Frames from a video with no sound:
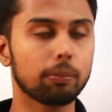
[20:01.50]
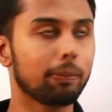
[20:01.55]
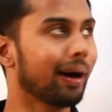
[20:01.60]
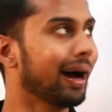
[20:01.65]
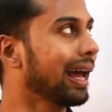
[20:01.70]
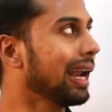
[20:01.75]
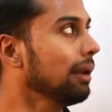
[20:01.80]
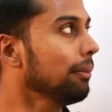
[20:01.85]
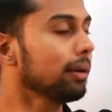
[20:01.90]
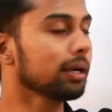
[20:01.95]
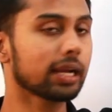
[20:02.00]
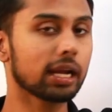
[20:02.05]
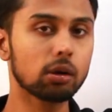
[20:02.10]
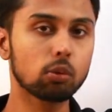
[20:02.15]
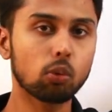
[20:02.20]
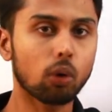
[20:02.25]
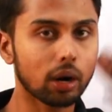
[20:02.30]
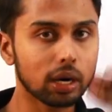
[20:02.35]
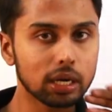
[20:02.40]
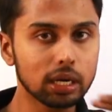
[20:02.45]
Your parliament
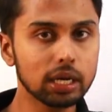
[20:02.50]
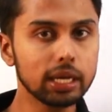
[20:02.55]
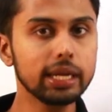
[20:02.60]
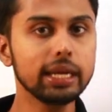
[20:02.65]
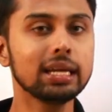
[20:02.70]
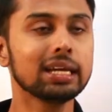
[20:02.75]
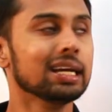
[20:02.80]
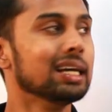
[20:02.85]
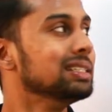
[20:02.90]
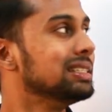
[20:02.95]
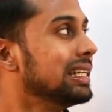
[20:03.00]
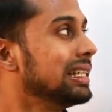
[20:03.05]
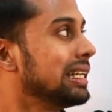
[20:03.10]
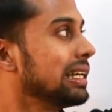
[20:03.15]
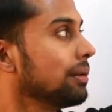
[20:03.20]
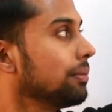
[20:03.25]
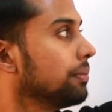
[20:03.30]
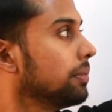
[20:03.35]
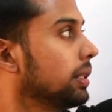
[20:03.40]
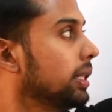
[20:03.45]
can only set
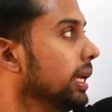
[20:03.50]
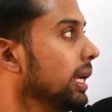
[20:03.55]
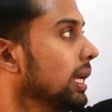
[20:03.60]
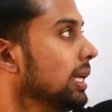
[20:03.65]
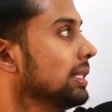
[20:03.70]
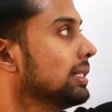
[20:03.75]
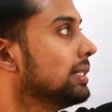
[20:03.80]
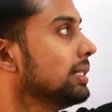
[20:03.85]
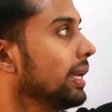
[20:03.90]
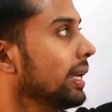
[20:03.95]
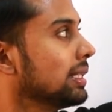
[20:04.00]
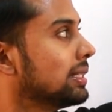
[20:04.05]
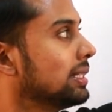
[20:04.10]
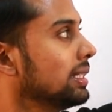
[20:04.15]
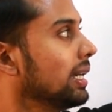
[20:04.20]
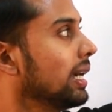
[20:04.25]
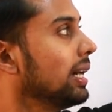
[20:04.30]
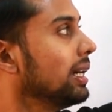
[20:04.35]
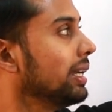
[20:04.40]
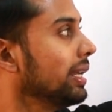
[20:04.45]
up these
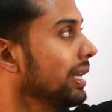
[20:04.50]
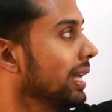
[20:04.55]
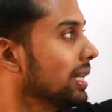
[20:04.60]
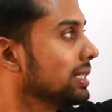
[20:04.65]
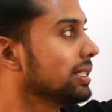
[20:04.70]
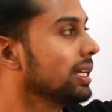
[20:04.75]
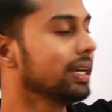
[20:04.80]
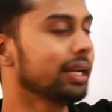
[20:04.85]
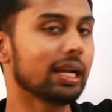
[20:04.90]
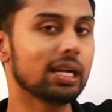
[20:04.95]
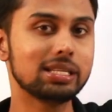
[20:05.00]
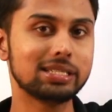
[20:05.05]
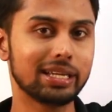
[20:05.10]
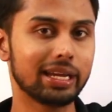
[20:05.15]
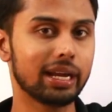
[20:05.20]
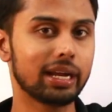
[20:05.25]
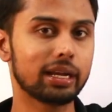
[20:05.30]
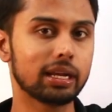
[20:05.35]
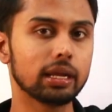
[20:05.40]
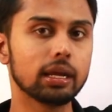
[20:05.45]
CAT, SAT and
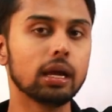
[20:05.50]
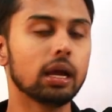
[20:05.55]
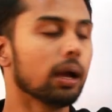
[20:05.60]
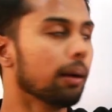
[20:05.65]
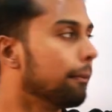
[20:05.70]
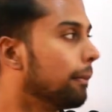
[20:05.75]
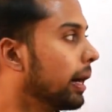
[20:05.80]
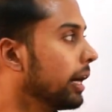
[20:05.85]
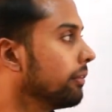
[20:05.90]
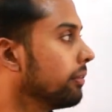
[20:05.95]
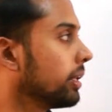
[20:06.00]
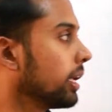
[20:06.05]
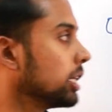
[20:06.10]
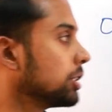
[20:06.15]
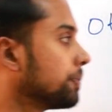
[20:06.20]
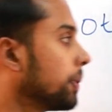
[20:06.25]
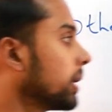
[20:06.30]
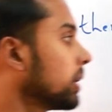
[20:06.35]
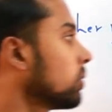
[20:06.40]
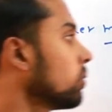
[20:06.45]
JAT. But with
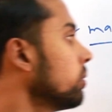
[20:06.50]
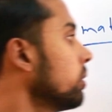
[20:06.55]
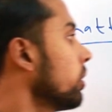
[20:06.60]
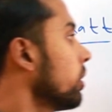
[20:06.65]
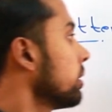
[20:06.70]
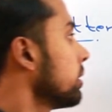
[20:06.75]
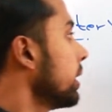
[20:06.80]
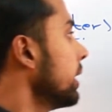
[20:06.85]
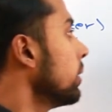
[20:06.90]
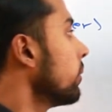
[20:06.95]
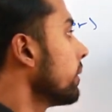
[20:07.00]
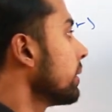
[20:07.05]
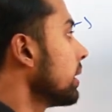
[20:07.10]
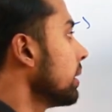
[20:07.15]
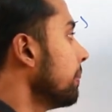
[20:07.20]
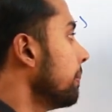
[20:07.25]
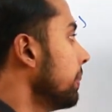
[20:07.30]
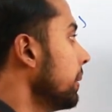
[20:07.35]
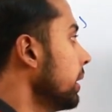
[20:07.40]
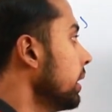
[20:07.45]
respect to your
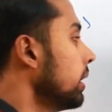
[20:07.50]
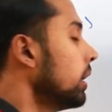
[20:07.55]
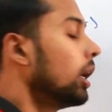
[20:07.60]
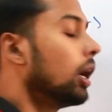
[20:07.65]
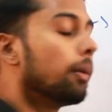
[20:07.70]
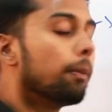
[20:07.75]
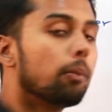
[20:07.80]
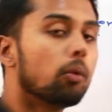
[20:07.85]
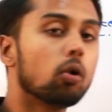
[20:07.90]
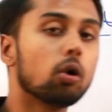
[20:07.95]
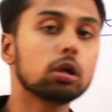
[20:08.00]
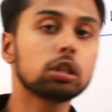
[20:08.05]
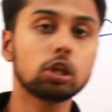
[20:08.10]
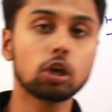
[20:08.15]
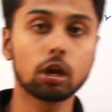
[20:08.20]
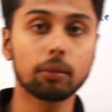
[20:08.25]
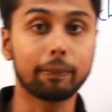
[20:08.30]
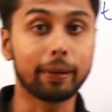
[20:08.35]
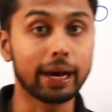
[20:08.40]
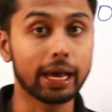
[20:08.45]
323B, both
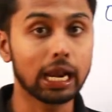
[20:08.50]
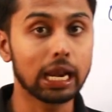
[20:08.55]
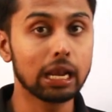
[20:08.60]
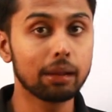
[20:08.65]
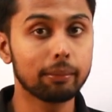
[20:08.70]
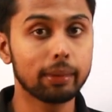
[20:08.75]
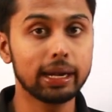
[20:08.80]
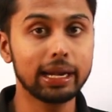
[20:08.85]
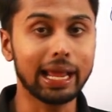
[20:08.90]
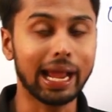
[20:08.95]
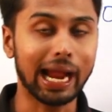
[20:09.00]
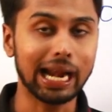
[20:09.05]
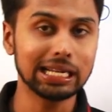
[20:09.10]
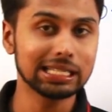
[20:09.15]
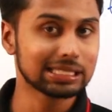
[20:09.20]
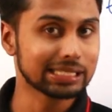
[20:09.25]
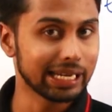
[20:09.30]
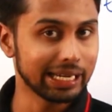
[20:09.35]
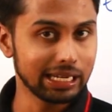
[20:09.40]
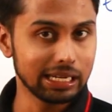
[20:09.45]
your parliament
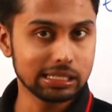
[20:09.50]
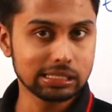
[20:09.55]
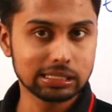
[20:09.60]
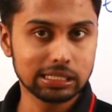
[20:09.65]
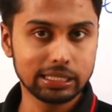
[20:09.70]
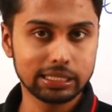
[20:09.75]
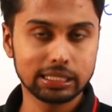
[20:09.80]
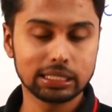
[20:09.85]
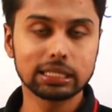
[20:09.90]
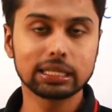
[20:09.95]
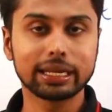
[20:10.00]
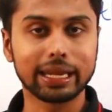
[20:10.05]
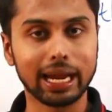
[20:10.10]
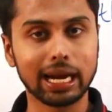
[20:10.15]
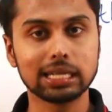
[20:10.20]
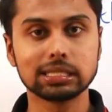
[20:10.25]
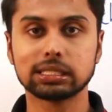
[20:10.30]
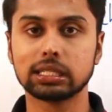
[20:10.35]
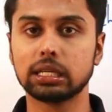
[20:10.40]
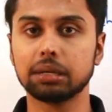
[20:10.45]
and state legislator
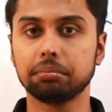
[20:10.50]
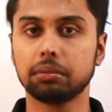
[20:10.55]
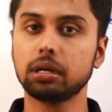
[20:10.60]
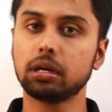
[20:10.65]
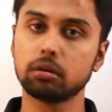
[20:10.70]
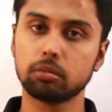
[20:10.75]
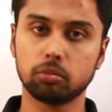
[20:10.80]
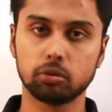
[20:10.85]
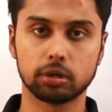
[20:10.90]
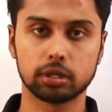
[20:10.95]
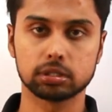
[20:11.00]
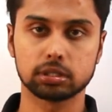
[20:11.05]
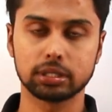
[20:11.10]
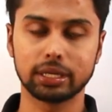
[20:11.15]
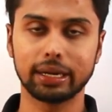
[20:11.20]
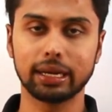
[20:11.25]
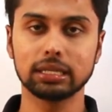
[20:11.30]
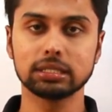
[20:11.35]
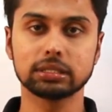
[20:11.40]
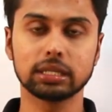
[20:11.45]
can set up the tribunals.
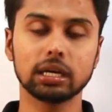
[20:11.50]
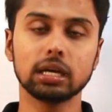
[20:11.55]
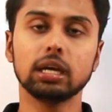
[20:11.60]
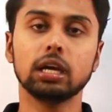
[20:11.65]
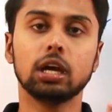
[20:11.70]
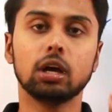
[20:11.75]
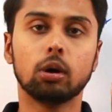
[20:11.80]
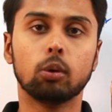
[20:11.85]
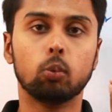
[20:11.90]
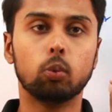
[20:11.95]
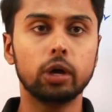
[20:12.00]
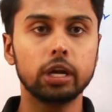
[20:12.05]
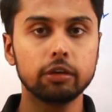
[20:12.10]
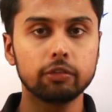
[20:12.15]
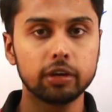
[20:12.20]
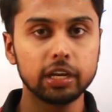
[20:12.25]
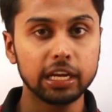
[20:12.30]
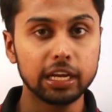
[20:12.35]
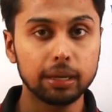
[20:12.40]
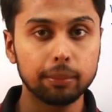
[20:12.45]
That is a very,
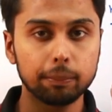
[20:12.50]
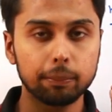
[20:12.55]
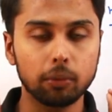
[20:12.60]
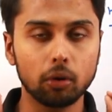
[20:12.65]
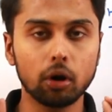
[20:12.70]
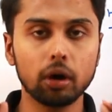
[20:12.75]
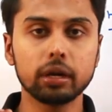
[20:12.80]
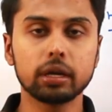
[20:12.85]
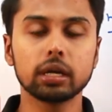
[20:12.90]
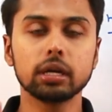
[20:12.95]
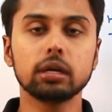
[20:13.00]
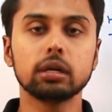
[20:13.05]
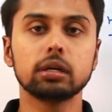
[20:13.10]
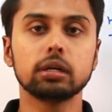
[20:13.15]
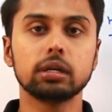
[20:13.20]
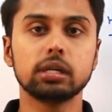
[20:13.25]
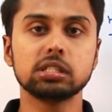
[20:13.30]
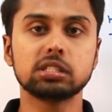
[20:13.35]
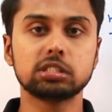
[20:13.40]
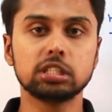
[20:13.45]
very
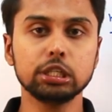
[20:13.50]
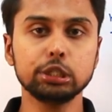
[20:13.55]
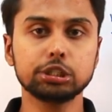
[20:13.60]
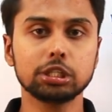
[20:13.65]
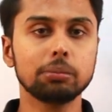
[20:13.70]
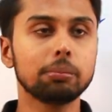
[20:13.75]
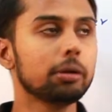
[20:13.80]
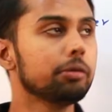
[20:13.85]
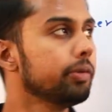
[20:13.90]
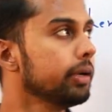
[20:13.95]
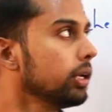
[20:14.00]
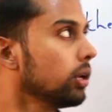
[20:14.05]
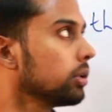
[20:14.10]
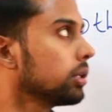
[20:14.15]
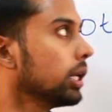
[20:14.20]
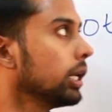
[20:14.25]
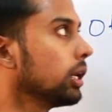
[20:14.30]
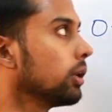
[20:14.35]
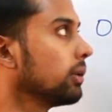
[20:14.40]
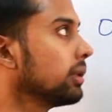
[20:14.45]
important distinction between your
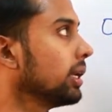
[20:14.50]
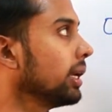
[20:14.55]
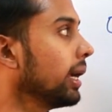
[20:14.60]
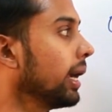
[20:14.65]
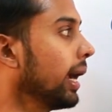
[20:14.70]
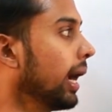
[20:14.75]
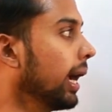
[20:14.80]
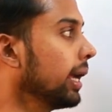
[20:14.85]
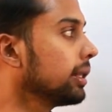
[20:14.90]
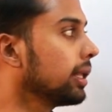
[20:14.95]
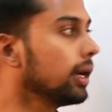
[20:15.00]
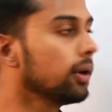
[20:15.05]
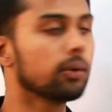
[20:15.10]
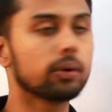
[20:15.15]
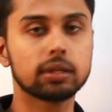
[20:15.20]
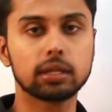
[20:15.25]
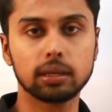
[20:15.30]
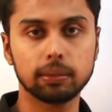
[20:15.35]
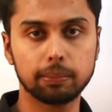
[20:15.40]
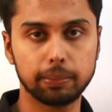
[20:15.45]
323A and
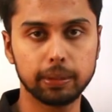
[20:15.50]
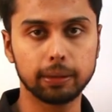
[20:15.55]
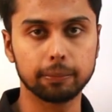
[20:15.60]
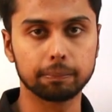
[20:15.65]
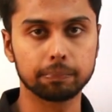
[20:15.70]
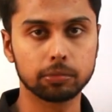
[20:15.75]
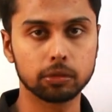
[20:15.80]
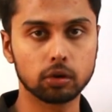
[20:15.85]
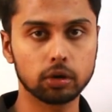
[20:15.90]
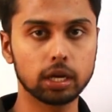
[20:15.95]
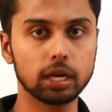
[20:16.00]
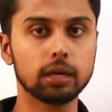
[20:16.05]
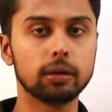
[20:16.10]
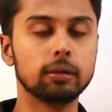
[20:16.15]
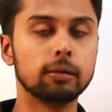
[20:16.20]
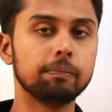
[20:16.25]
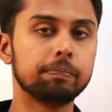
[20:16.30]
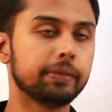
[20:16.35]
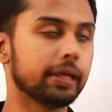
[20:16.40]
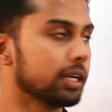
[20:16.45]
323B. Okay,
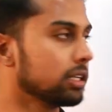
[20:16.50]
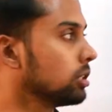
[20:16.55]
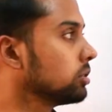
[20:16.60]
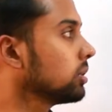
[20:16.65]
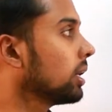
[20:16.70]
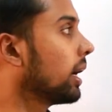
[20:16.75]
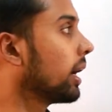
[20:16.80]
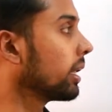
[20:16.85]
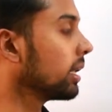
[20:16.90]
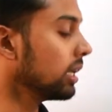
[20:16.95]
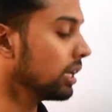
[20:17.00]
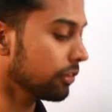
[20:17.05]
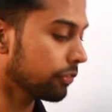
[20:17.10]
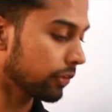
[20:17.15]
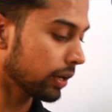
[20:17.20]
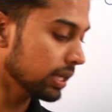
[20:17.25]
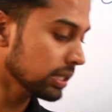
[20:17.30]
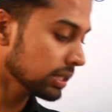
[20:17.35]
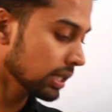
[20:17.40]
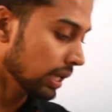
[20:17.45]
that is also another
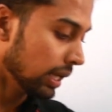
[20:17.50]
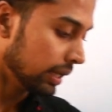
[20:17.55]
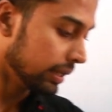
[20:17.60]
difference.